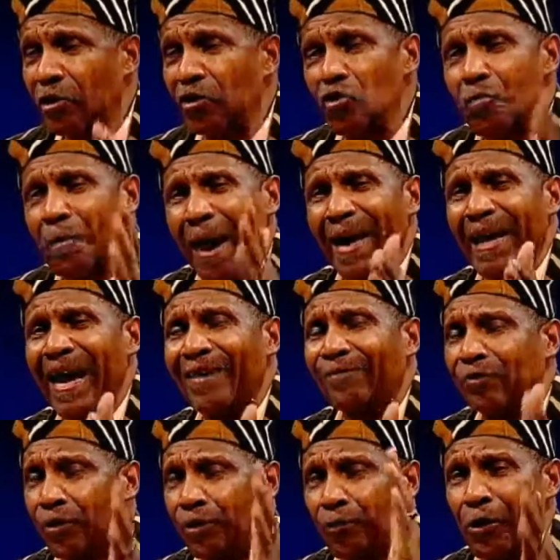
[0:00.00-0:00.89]
You might
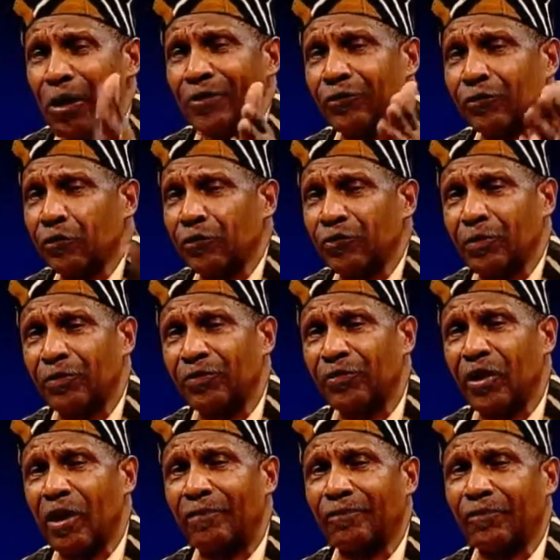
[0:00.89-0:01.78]
have to press through some
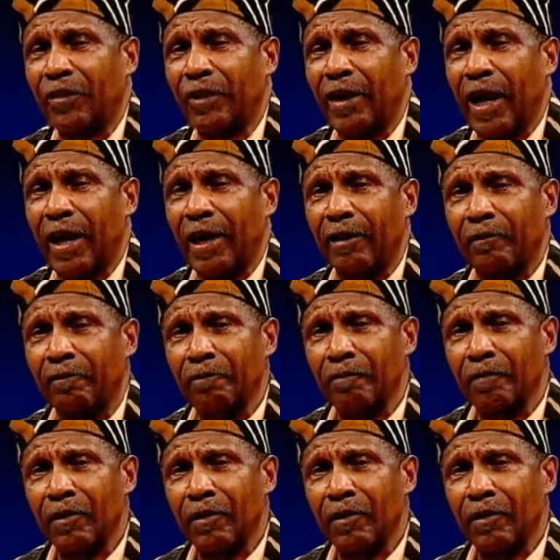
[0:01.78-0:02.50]
stuff tonight.